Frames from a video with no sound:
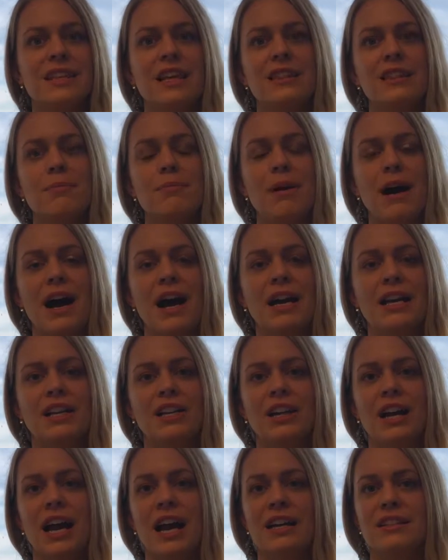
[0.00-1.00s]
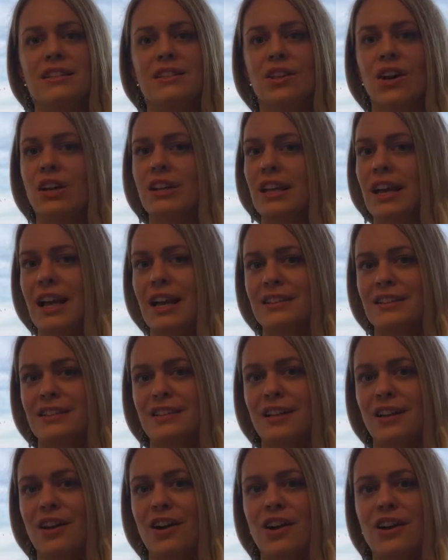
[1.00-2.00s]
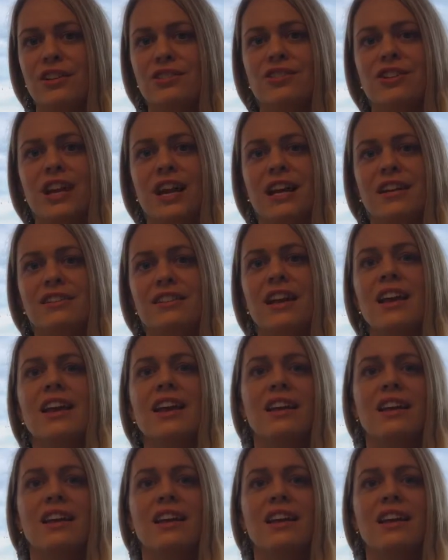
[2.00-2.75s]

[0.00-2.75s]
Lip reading: and the buyer has not canceled the contract,